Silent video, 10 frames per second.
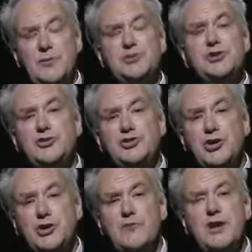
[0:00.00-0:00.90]
is going to
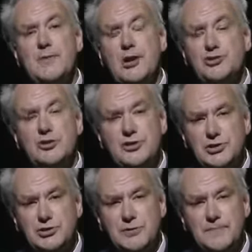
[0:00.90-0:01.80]
show you very much on the
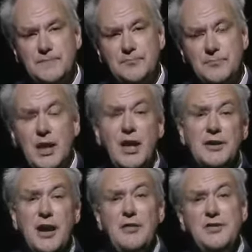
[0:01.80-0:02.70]
disk.
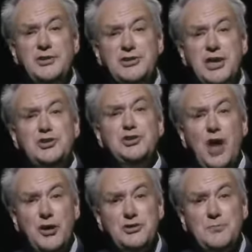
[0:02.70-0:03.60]
Now, this is
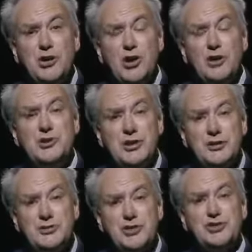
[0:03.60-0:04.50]
not because
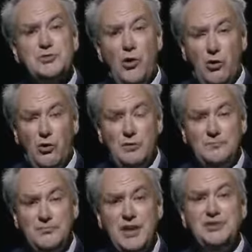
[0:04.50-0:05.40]
Uranus is small.
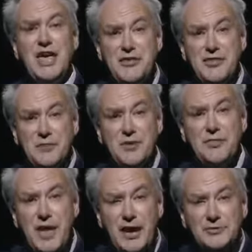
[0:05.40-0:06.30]
It's anything but
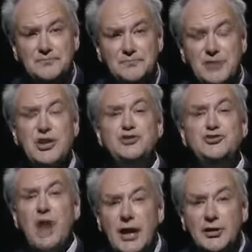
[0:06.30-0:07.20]
that. It's a
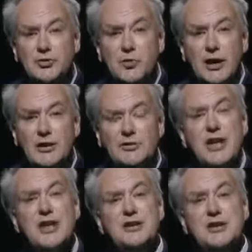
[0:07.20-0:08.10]
giant world,
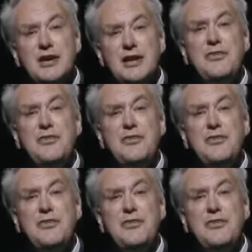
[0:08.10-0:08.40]
nearly